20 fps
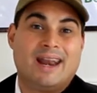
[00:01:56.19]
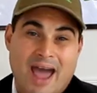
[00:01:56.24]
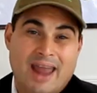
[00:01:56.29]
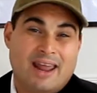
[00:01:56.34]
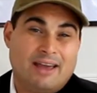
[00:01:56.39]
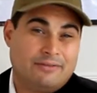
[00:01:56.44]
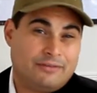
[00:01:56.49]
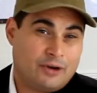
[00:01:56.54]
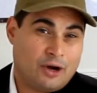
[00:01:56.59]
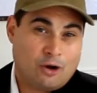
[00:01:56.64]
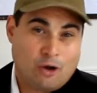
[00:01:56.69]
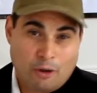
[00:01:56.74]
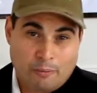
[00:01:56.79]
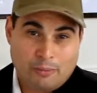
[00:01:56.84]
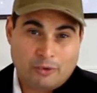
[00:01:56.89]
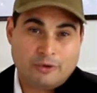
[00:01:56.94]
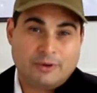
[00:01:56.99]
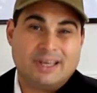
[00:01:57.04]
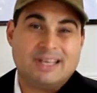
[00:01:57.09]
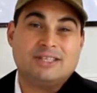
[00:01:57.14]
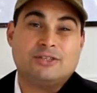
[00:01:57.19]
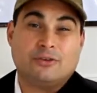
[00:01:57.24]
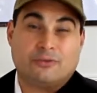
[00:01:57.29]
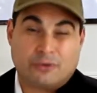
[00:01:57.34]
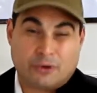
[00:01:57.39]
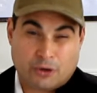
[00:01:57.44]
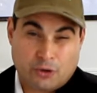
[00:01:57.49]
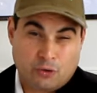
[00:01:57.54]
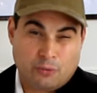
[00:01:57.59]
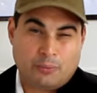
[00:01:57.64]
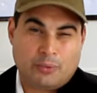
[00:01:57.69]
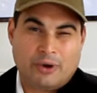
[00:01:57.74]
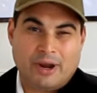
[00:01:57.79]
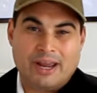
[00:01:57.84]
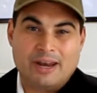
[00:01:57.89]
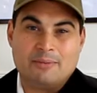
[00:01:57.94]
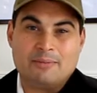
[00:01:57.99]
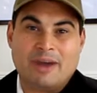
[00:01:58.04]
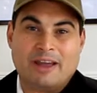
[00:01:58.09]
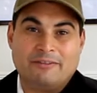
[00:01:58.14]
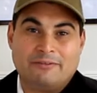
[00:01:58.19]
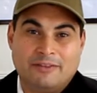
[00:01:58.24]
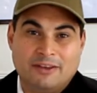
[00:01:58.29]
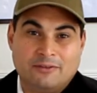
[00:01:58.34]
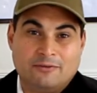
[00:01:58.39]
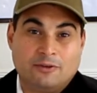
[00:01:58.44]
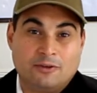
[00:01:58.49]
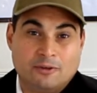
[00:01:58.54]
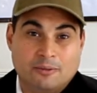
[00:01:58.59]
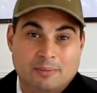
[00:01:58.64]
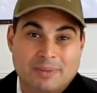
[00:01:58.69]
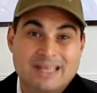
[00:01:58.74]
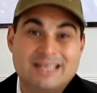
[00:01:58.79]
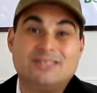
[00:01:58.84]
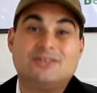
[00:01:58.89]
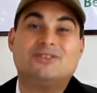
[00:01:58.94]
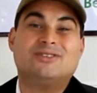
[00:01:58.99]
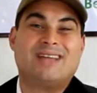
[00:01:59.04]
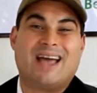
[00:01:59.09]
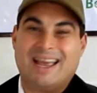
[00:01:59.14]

And after a couple of days of recuperating my feet from the blisters,